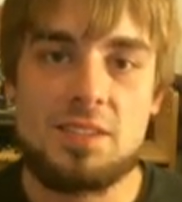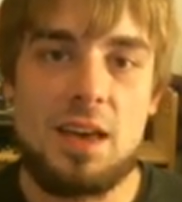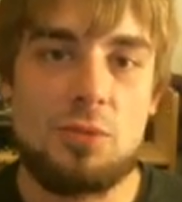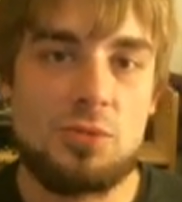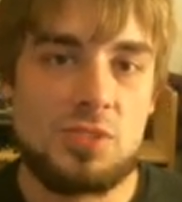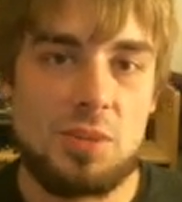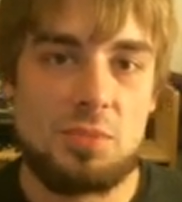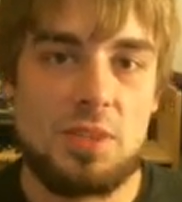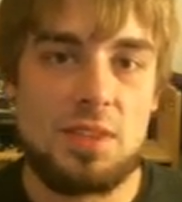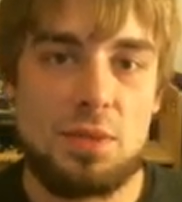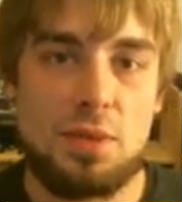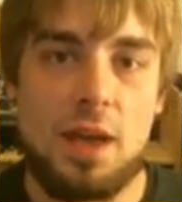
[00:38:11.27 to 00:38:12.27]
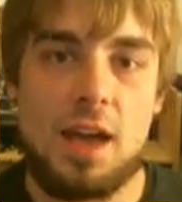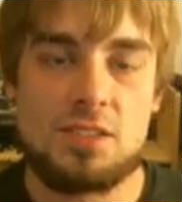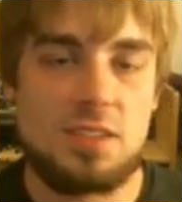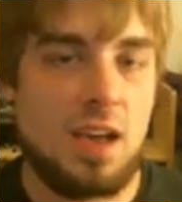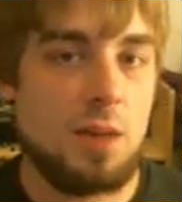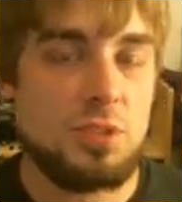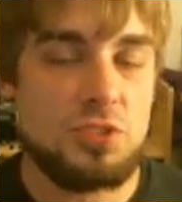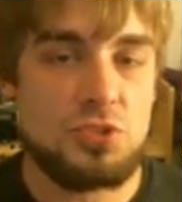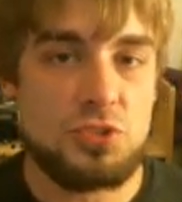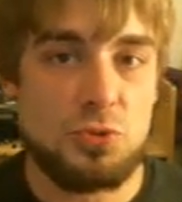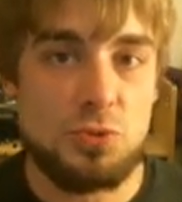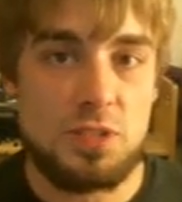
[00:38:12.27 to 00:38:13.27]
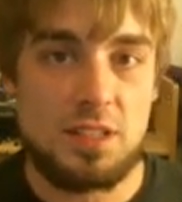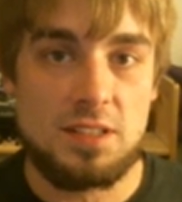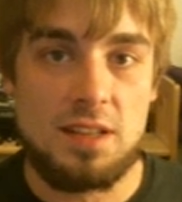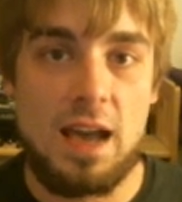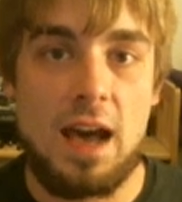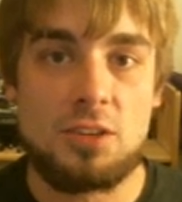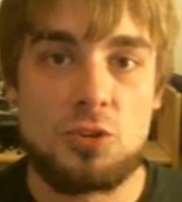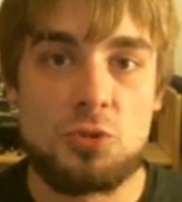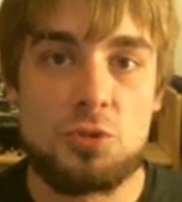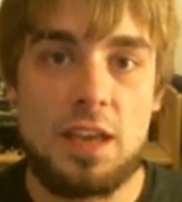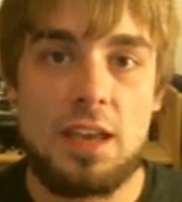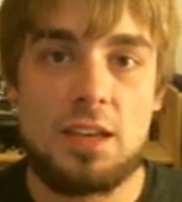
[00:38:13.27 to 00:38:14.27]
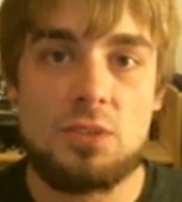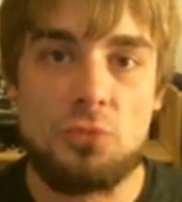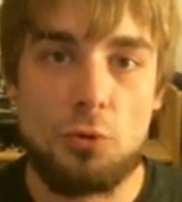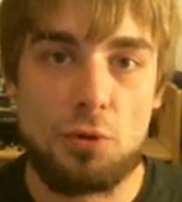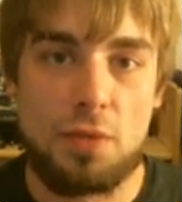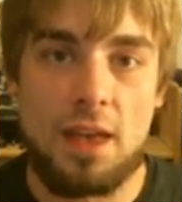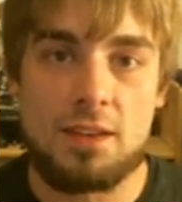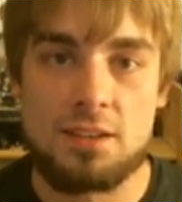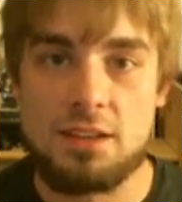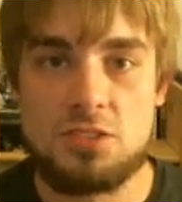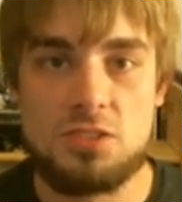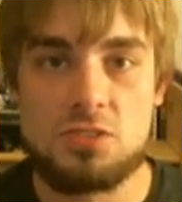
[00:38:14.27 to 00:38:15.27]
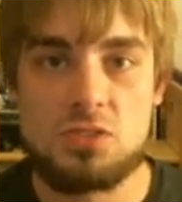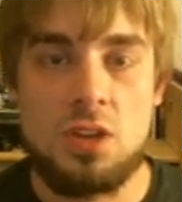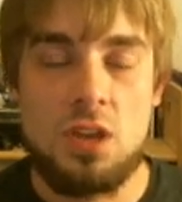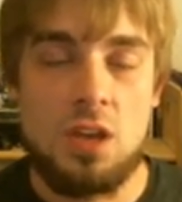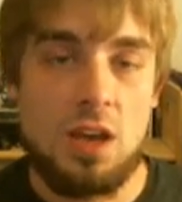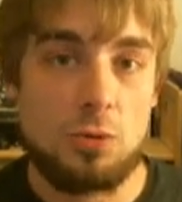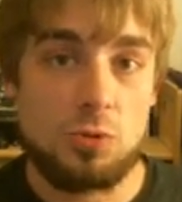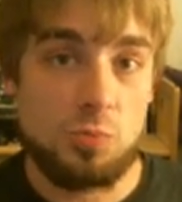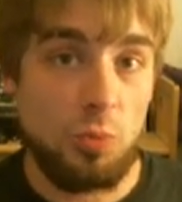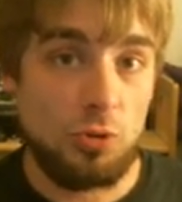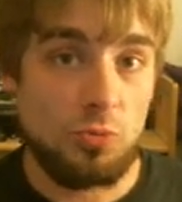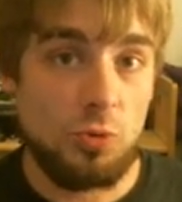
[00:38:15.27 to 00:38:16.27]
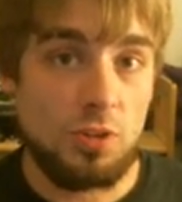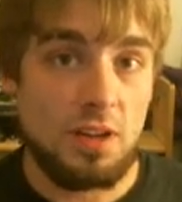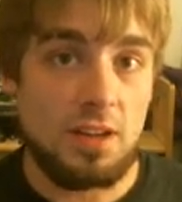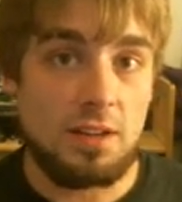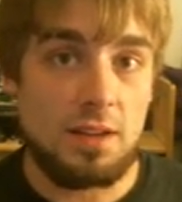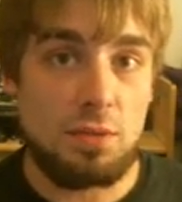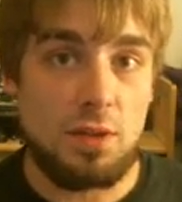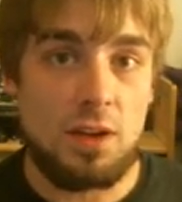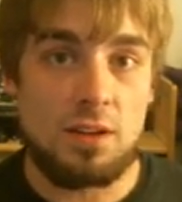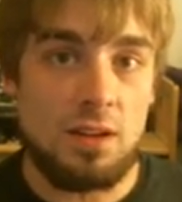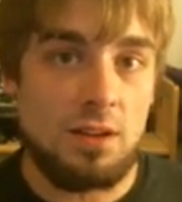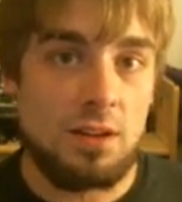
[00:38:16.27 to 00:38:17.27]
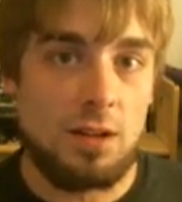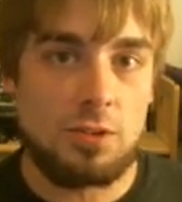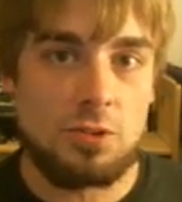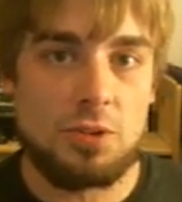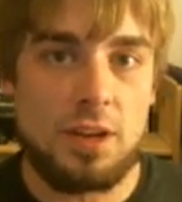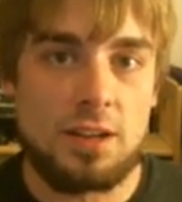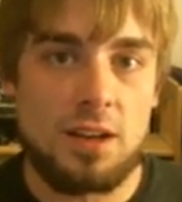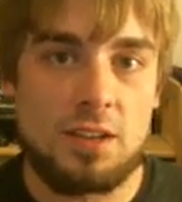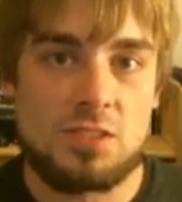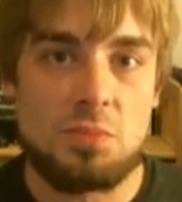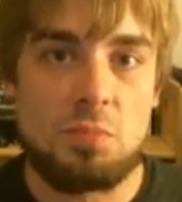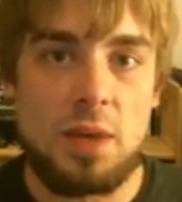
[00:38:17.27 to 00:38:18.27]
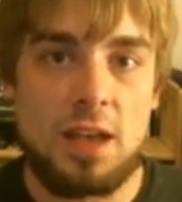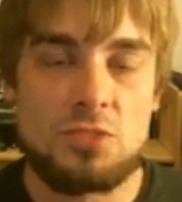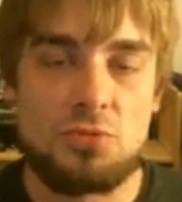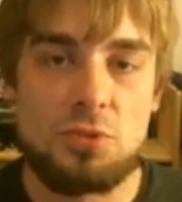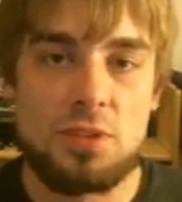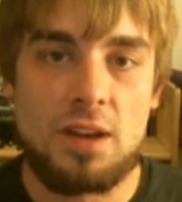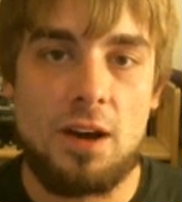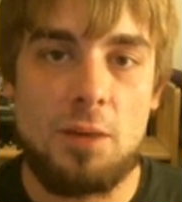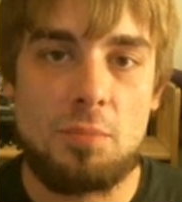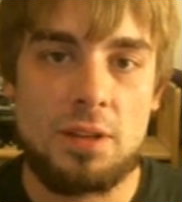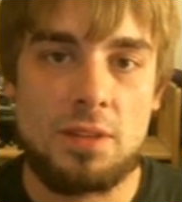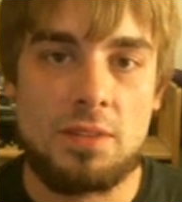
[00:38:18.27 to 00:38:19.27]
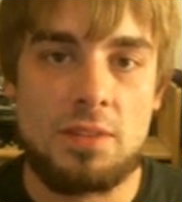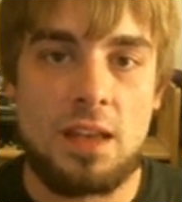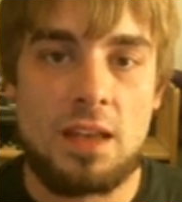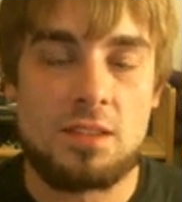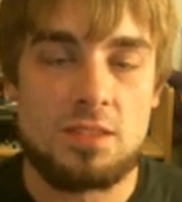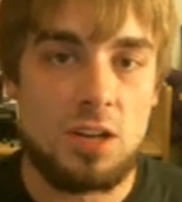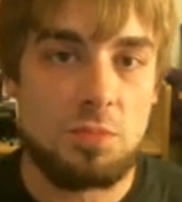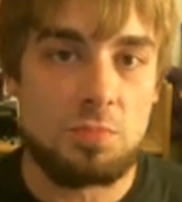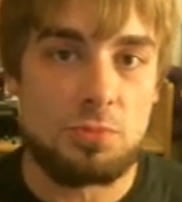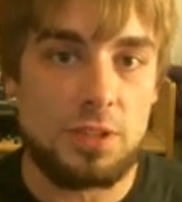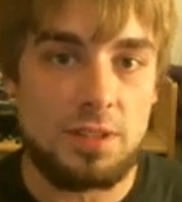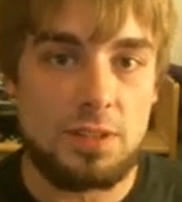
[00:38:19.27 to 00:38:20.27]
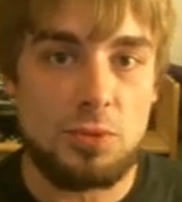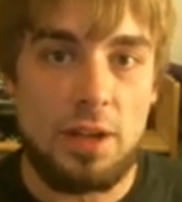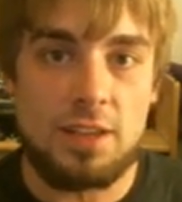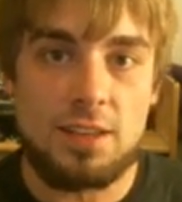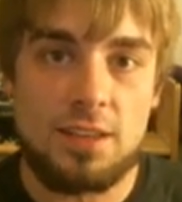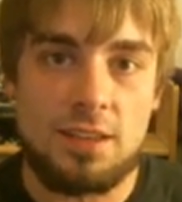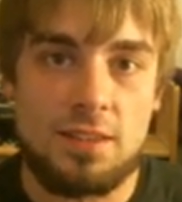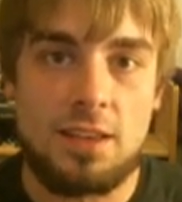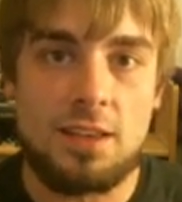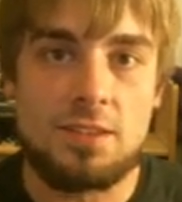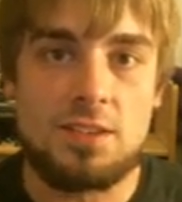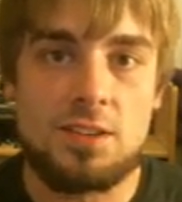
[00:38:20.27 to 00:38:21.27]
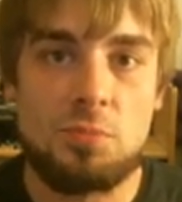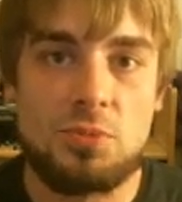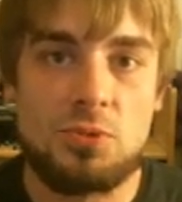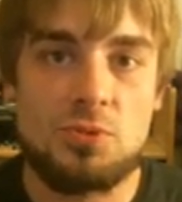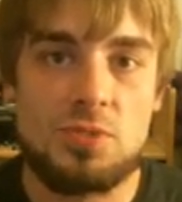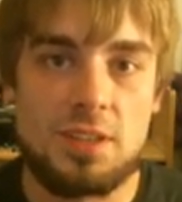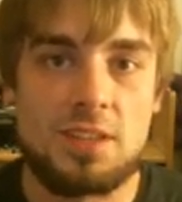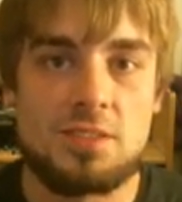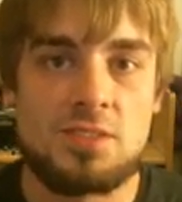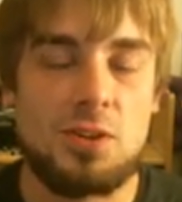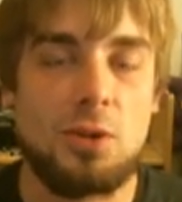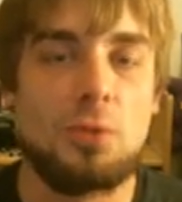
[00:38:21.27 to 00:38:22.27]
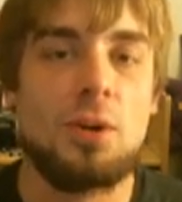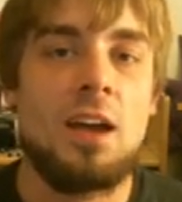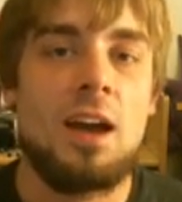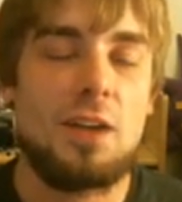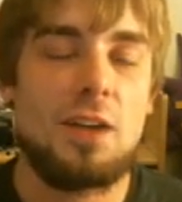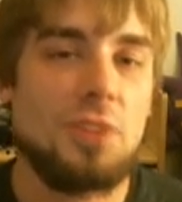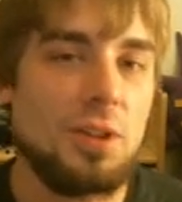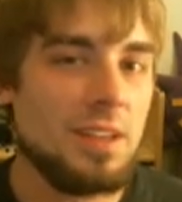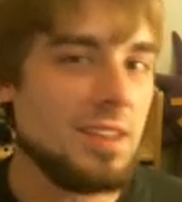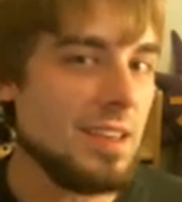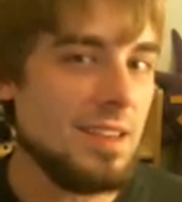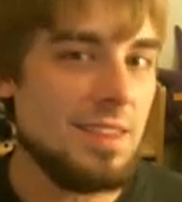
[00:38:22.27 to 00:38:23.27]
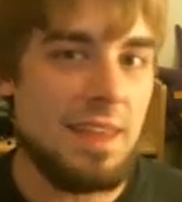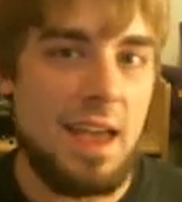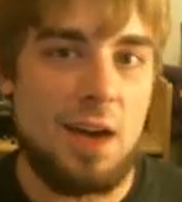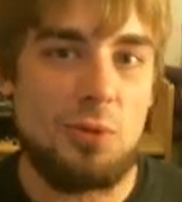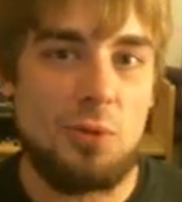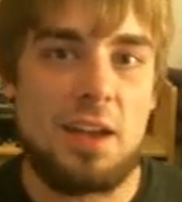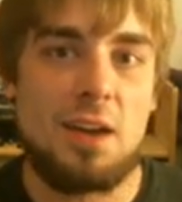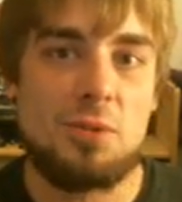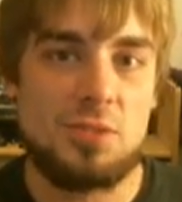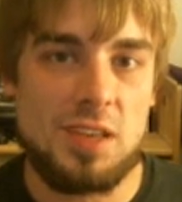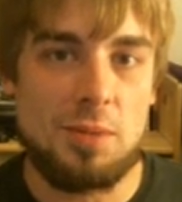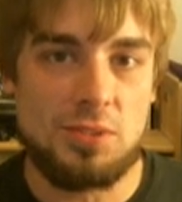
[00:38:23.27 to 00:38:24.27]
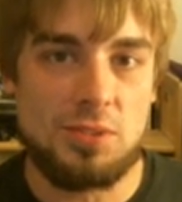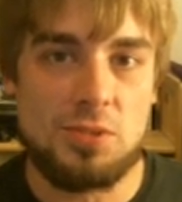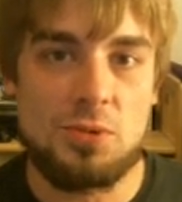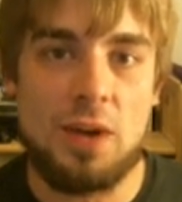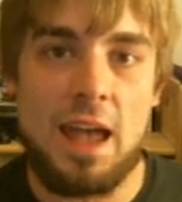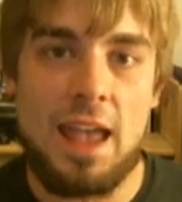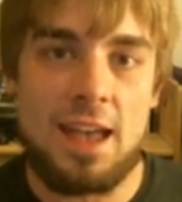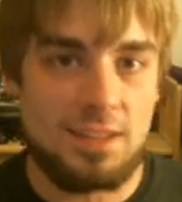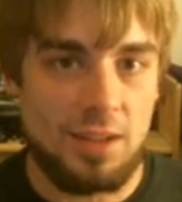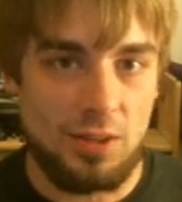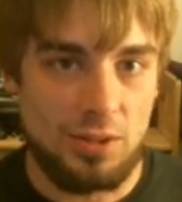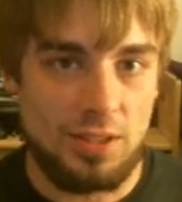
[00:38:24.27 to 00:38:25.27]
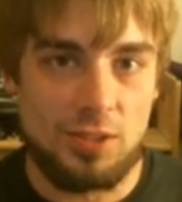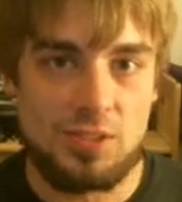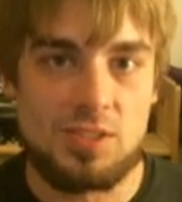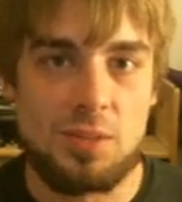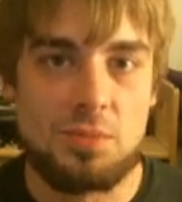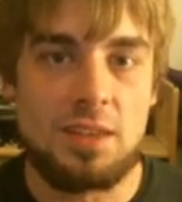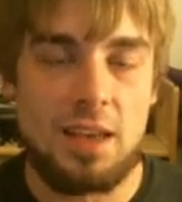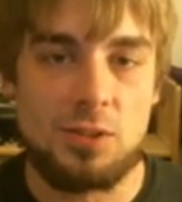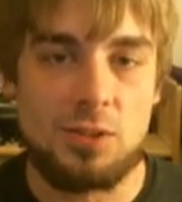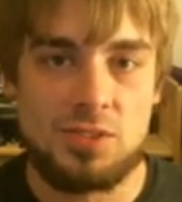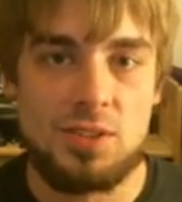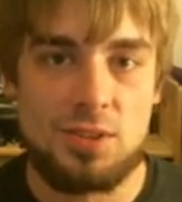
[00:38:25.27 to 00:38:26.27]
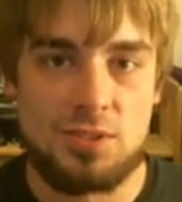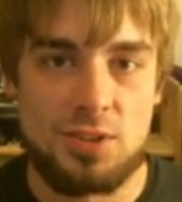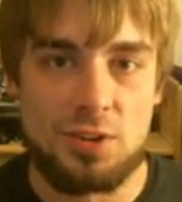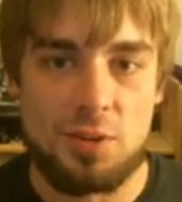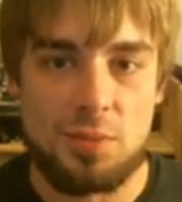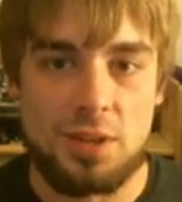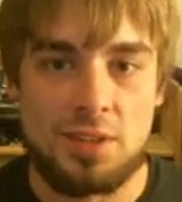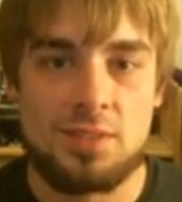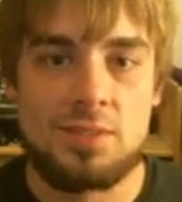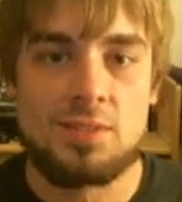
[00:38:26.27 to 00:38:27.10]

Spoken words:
that was something that Zombie Chew did not create for that, and I was bored one night and I thought, oh, I'll create a custom badge for the cup, and they ended up really liking it and they ended up using it. So I felt like in that way I was able to add a little something else to the tournament.